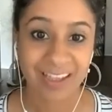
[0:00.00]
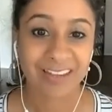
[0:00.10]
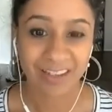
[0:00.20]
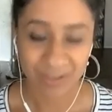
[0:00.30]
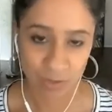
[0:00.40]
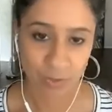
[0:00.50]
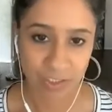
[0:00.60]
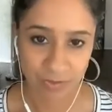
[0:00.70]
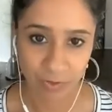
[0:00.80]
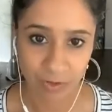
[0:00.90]
that is
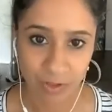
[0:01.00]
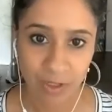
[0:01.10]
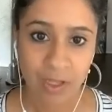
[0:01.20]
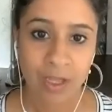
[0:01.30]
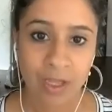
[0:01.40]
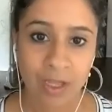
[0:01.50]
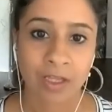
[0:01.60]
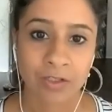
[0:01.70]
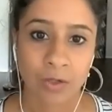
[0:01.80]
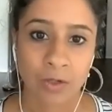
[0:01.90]
stressful and
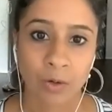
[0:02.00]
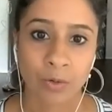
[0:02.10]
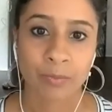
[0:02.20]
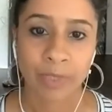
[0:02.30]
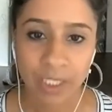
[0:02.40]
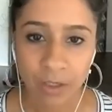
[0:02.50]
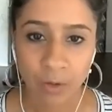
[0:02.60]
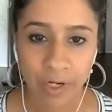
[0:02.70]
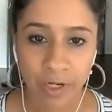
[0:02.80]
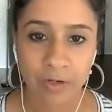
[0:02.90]
so being
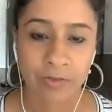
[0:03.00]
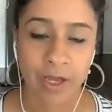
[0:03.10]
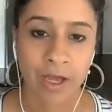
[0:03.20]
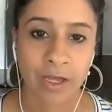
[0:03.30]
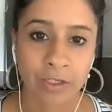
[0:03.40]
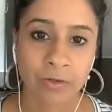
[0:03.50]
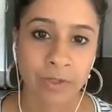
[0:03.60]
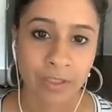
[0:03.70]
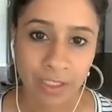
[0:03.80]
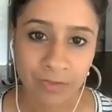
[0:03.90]
aware of that you know in
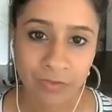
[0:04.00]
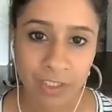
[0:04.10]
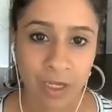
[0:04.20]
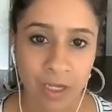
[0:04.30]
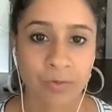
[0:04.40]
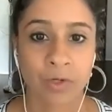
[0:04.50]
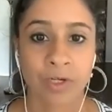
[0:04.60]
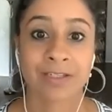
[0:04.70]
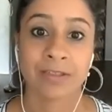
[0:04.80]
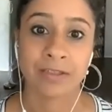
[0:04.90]
the evening time starting
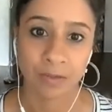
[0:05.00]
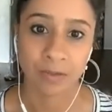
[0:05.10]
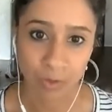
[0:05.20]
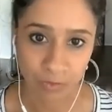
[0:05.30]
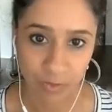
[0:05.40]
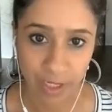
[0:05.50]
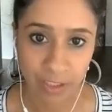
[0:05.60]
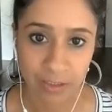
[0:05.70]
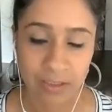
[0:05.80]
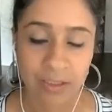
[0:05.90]
to dim your
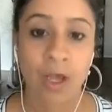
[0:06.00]
lights